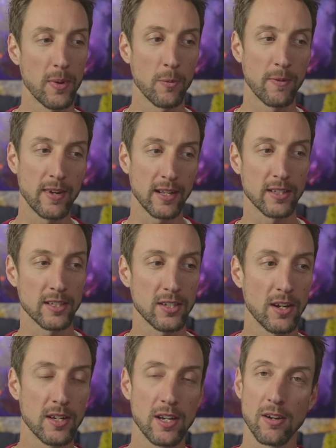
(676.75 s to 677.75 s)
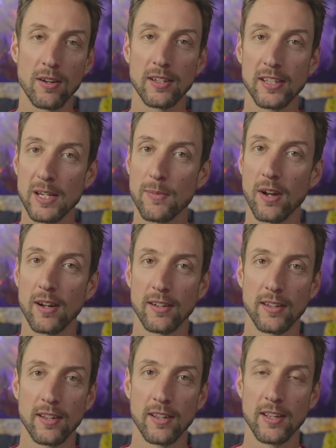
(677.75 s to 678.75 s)
And we've got the sun here in Libra,
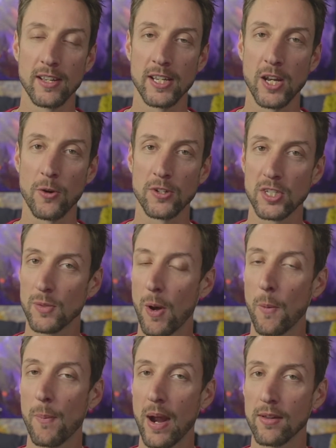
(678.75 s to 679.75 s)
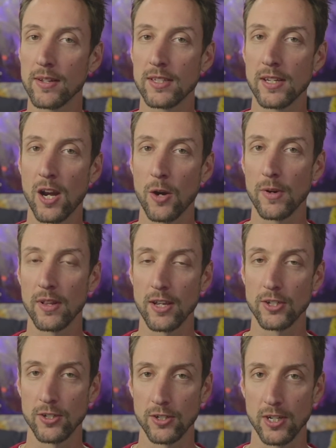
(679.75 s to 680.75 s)
you know, which is about balancing our
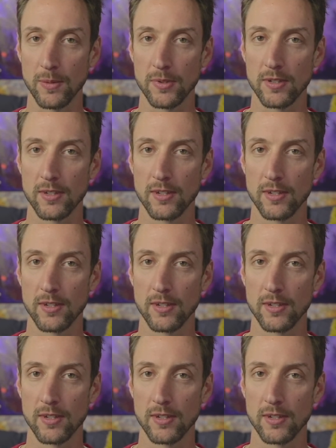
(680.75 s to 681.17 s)
relationships,